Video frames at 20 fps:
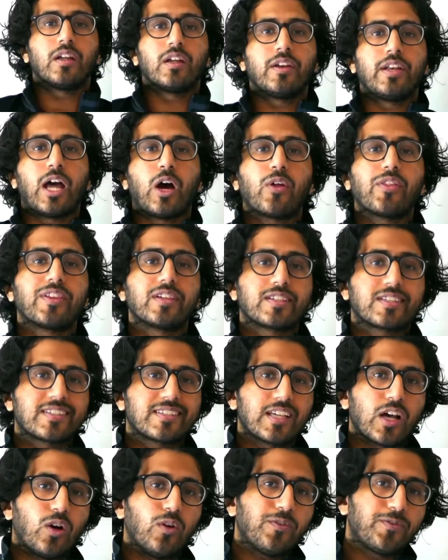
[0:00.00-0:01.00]
Now this
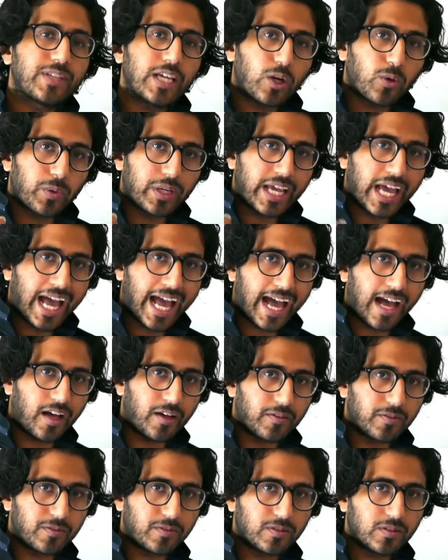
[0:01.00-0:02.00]
self that we
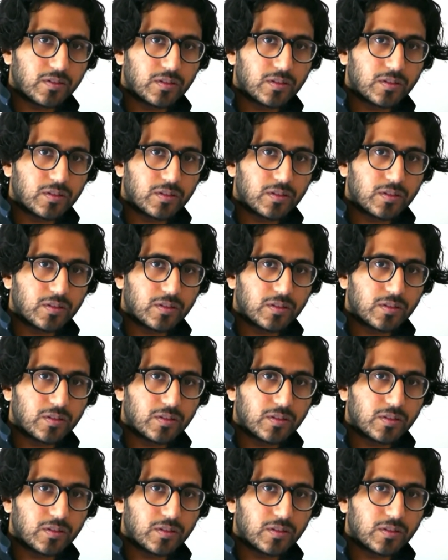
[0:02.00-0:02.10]
have,